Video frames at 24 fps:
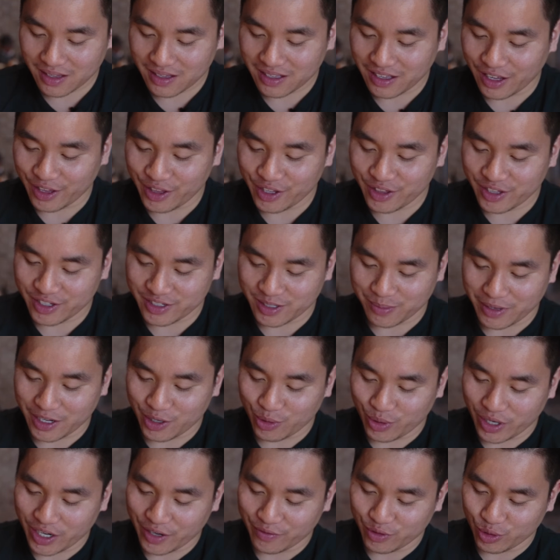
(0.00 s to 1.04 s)
I think there's a better
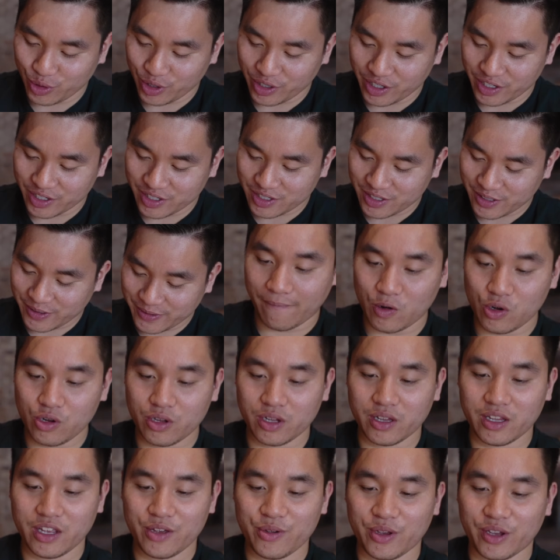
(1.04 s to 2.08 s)
way of doing this. Oh,
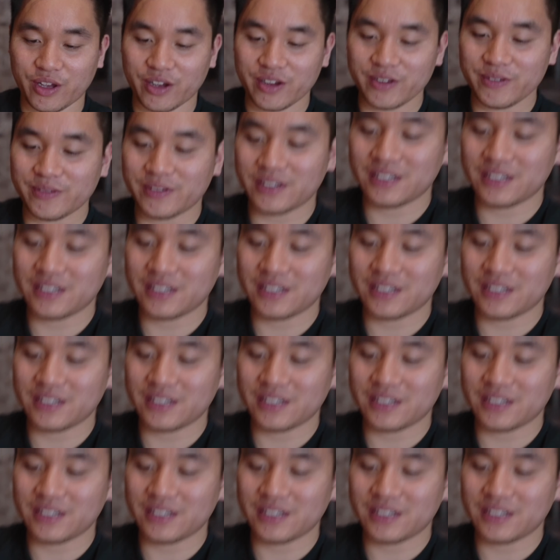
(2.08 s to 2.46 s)
there we go.